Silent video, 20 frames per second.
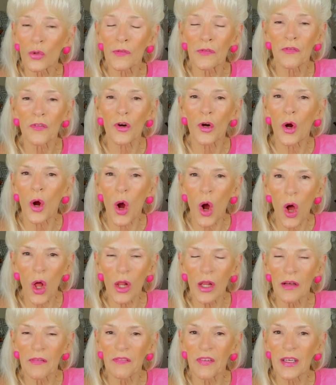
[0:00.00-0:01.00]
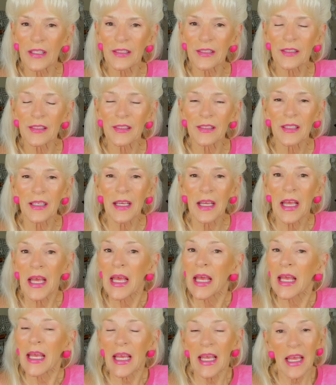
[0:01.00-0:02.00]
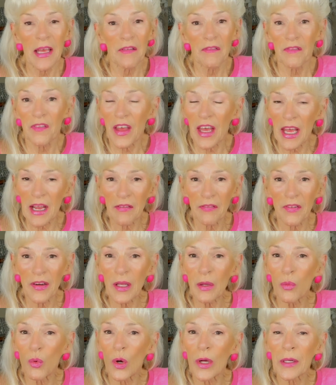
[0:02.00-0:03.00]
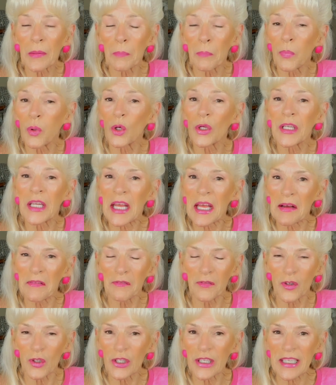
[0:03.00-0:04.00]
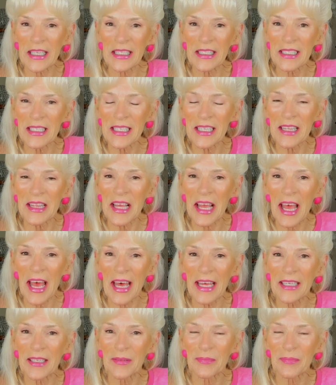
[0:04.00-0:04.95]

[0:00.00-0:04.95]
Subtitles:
for all of us if everyone put effort into that?